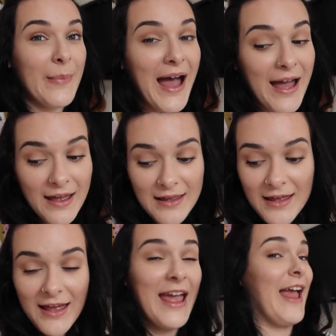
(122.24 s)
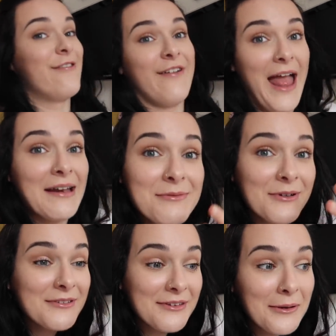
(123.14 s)
buy, if
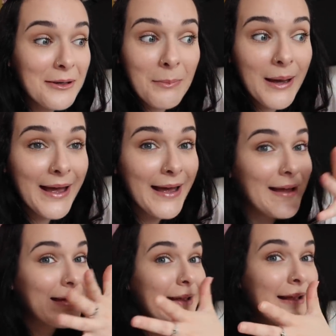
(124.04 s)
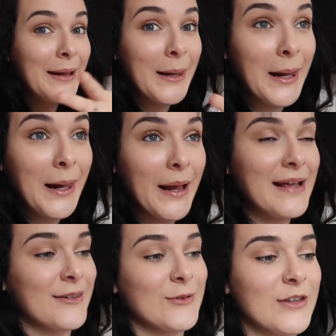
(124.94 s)
anyone's going to buy.
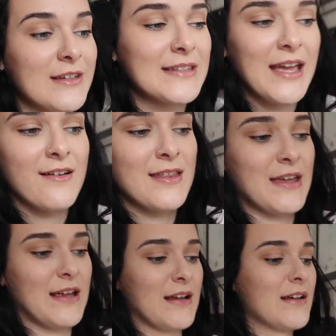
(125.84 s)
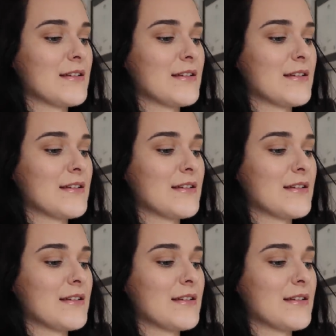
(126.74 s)
It's all this scary thing.